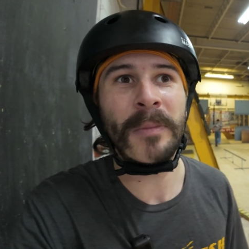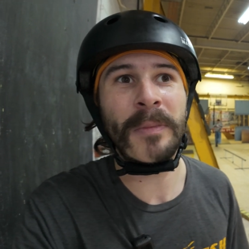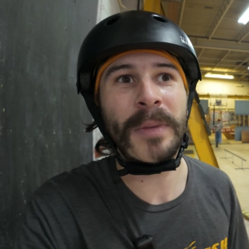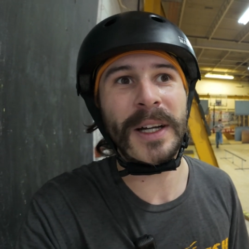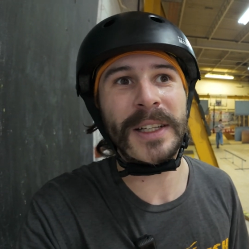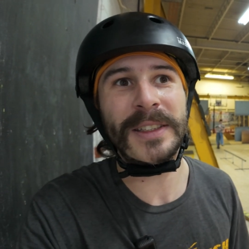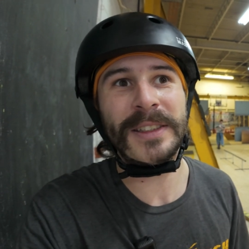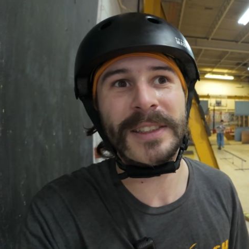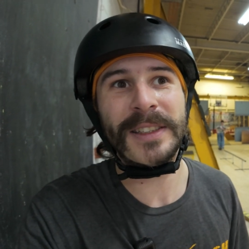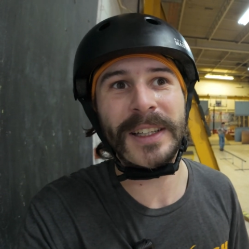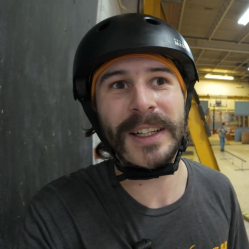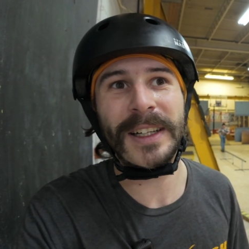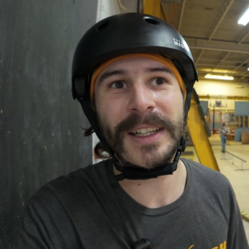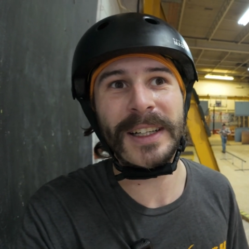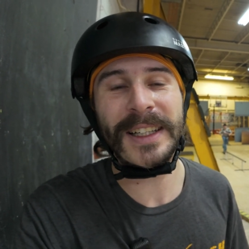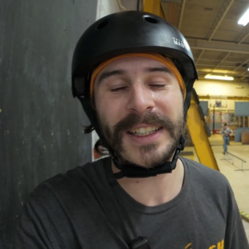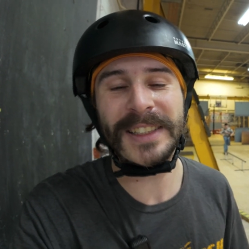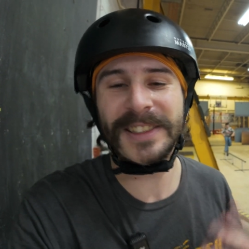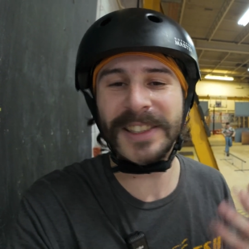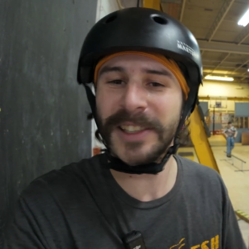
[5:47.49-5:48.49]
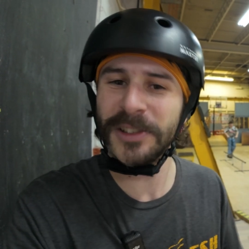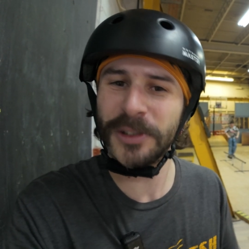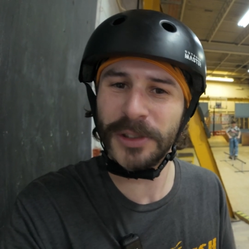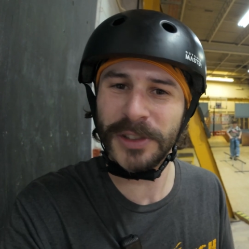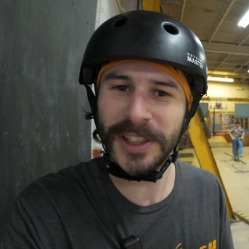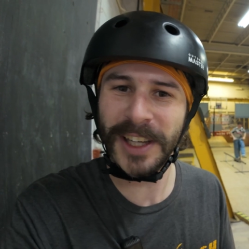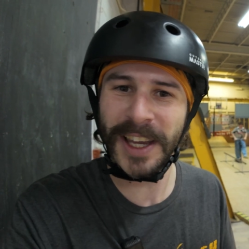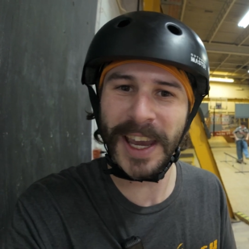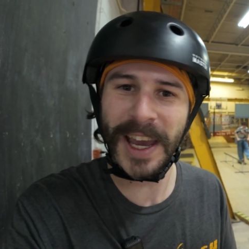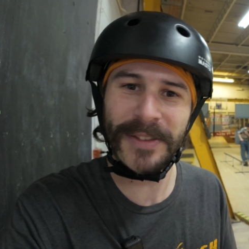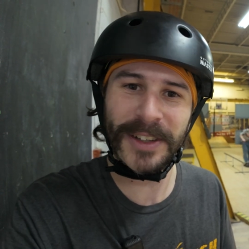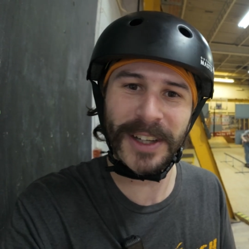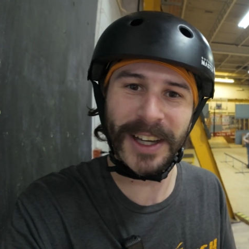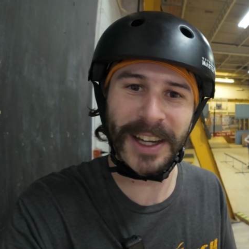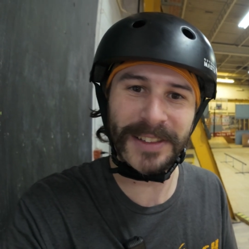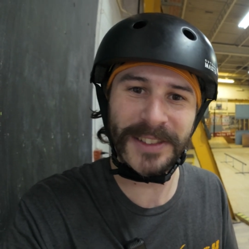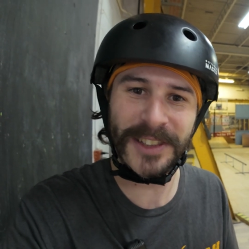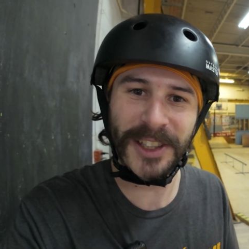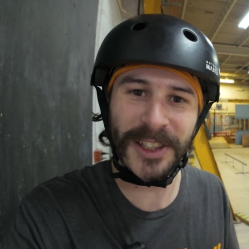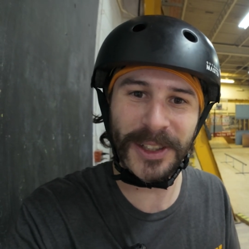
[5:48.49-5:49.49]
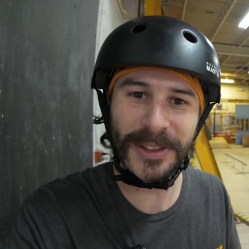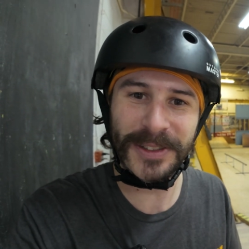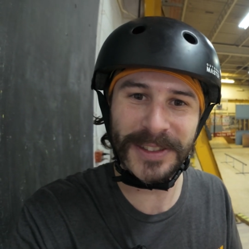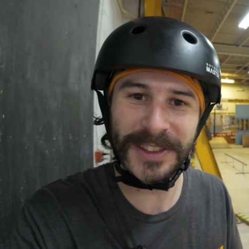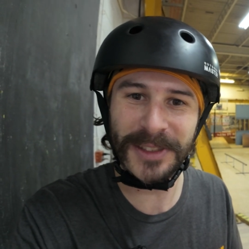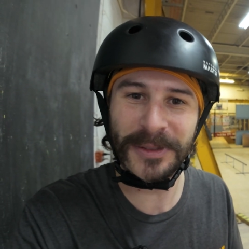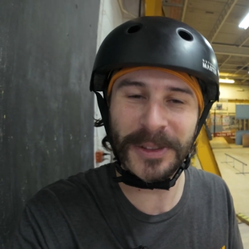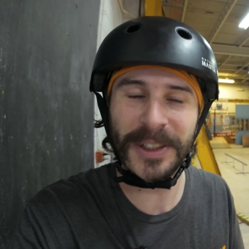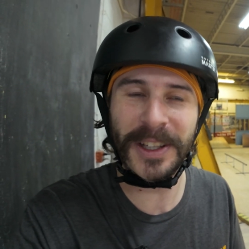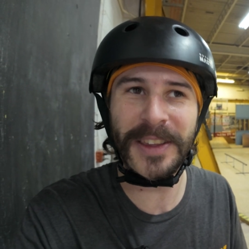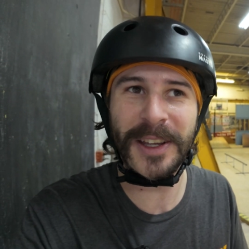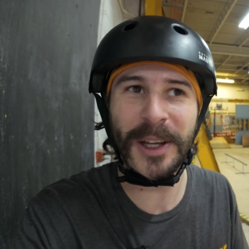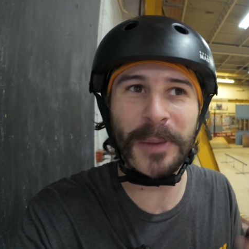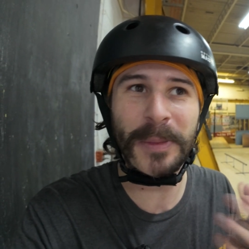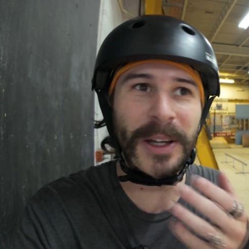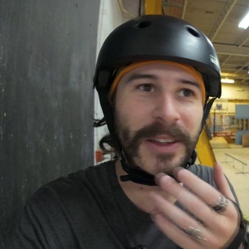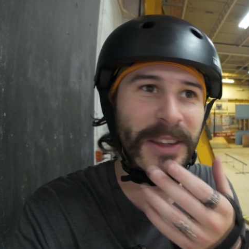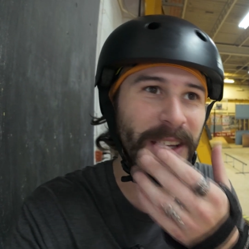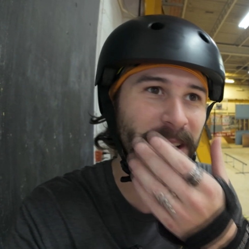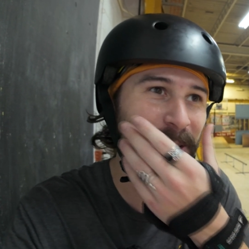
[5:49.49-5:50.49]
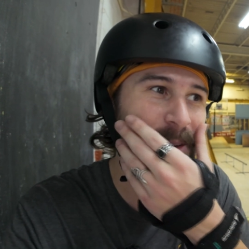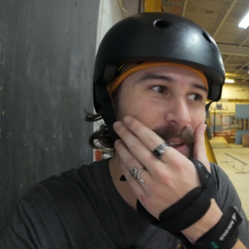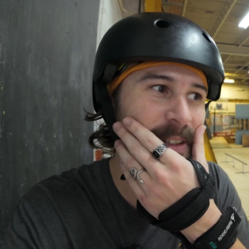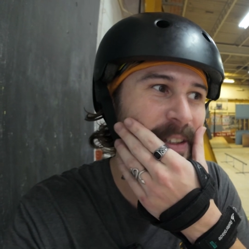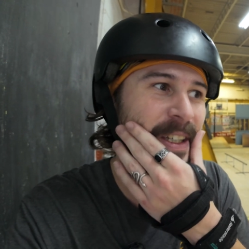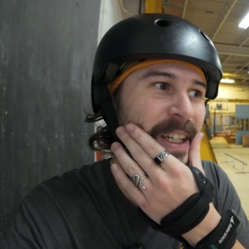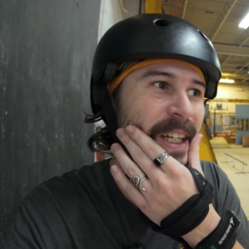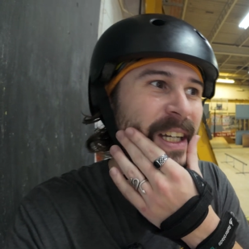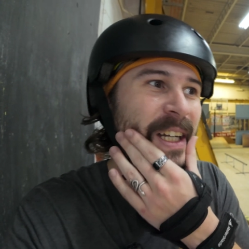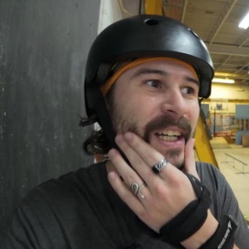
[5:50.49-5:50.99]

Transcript: But it's an interesting caveat, you know? Didn't really think about that one.